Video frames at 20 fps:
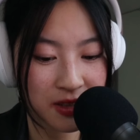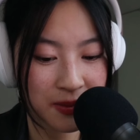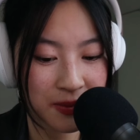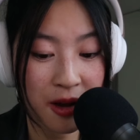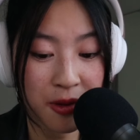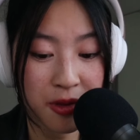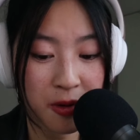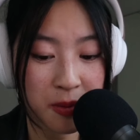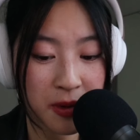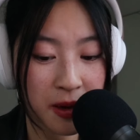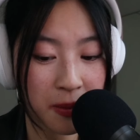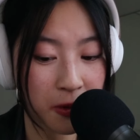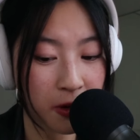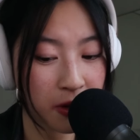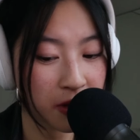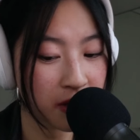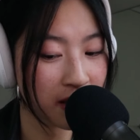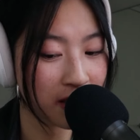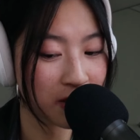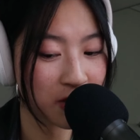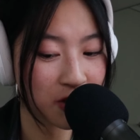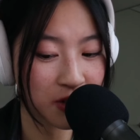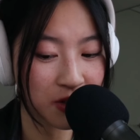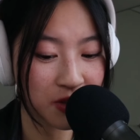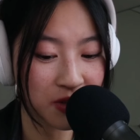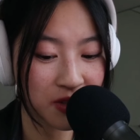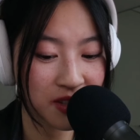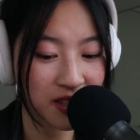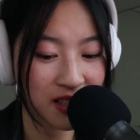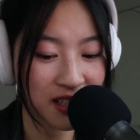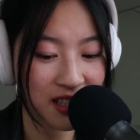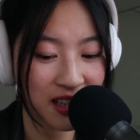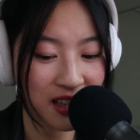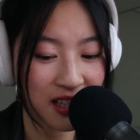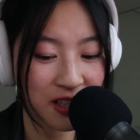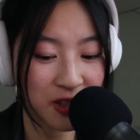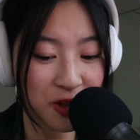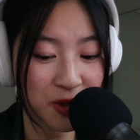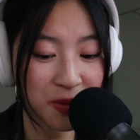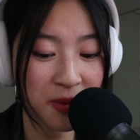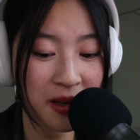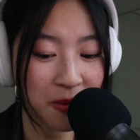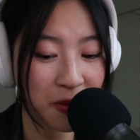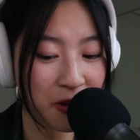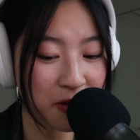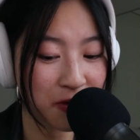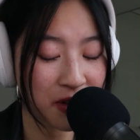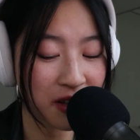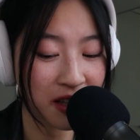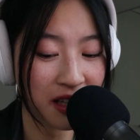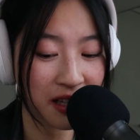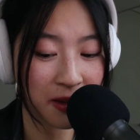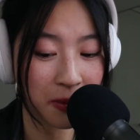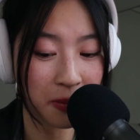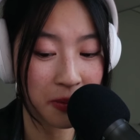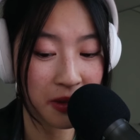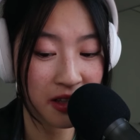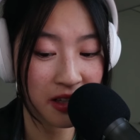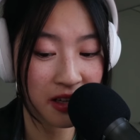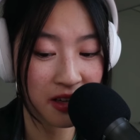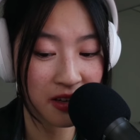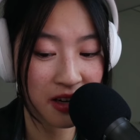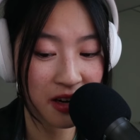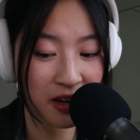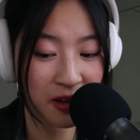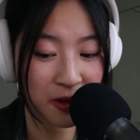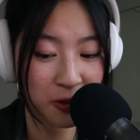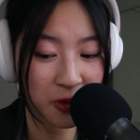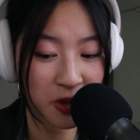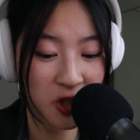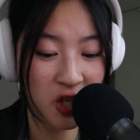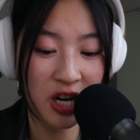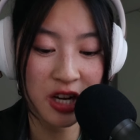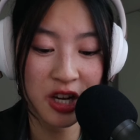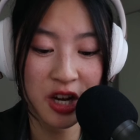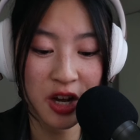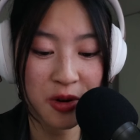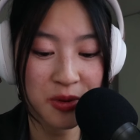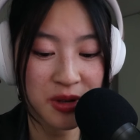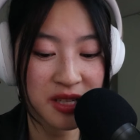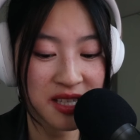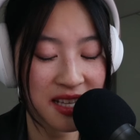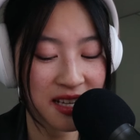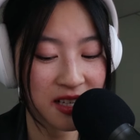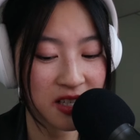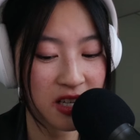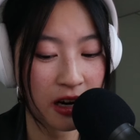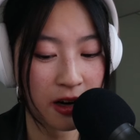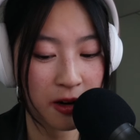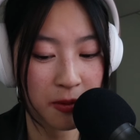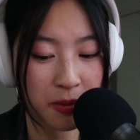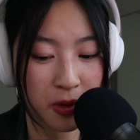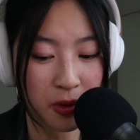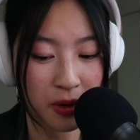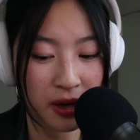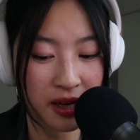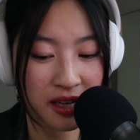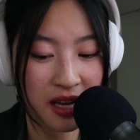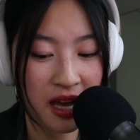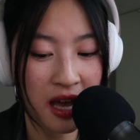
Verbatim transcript: Now they're my birthday shoes. They do make me feel like a billionaire, which I know is the entire point.